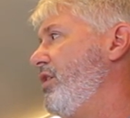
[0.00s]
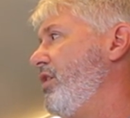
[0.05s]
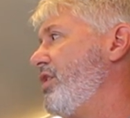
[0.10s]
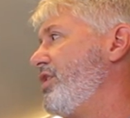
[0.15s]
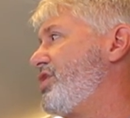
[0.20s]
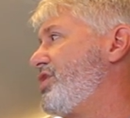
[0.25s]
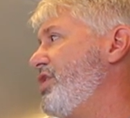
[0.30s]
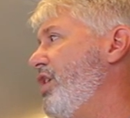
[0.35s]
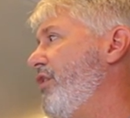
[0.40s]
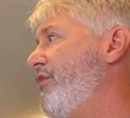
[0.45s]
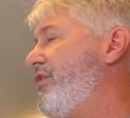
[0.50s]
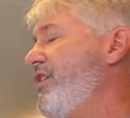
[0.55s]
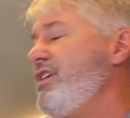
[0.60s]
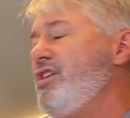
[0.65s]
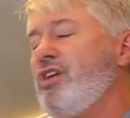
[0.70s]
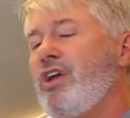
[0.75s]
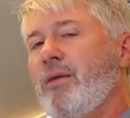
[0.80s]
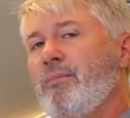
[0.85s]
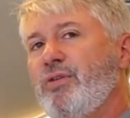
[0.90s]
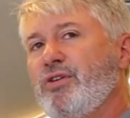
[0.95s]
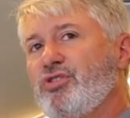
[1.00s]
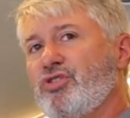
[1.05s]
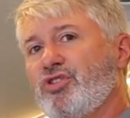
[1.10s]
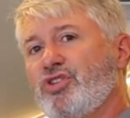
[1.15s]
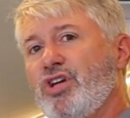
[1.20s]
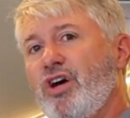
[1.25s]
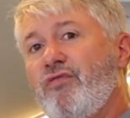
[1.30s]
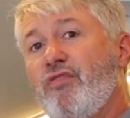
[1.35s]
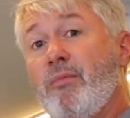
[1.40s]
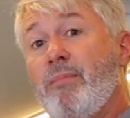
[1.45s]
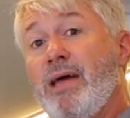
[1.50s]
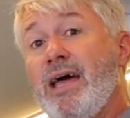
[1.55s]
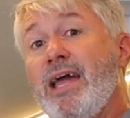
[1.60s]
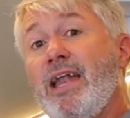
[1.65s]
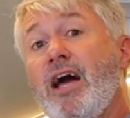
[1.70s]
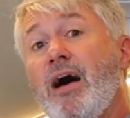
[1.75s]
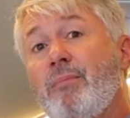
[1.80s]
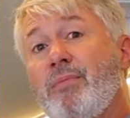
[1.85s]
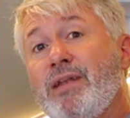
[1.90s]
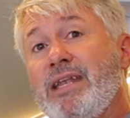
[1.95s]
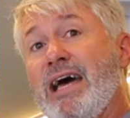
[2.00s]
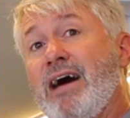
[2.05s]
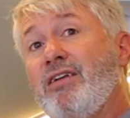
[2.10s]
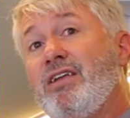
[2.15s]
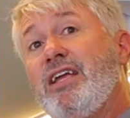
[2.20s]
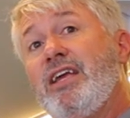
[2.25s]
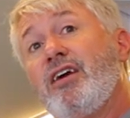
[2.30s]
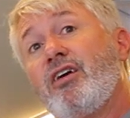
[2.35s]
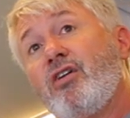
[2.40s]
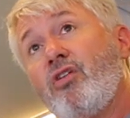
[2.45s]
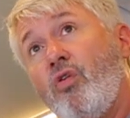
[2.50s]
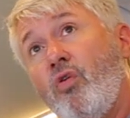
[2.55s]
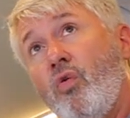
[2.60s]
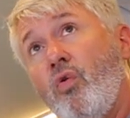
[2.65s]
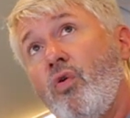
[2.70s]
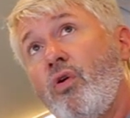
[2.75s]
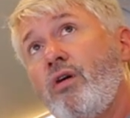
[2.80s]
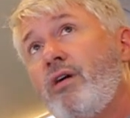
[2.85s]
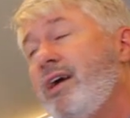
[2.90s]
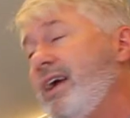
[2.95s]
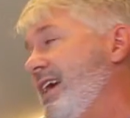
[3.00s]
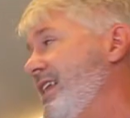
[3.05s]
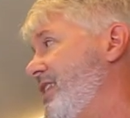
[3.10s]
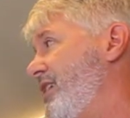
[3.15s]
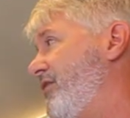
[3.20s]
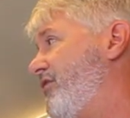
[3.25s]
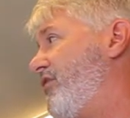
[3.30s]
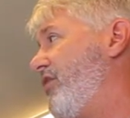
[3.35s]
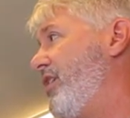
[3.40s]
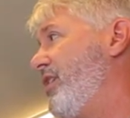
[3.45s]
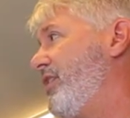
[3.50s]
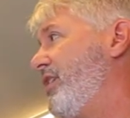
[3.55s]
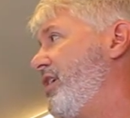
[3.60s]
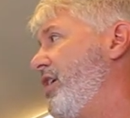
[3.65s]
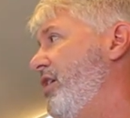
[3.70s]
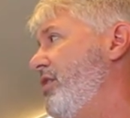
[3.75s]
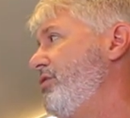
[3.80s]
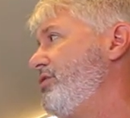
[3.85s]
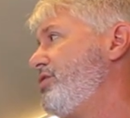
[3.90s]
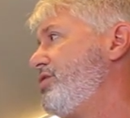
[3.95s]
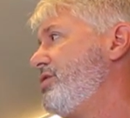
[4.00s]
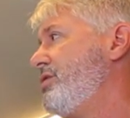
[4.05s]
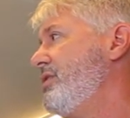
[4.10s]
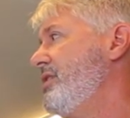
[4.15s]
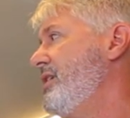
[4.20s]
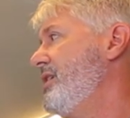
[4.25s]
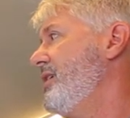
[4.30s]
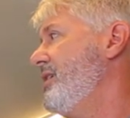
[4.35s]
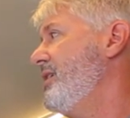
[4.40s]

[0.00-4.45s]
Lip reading: Your sofa, you can put your sofa bed up and down here or in the front of the coach.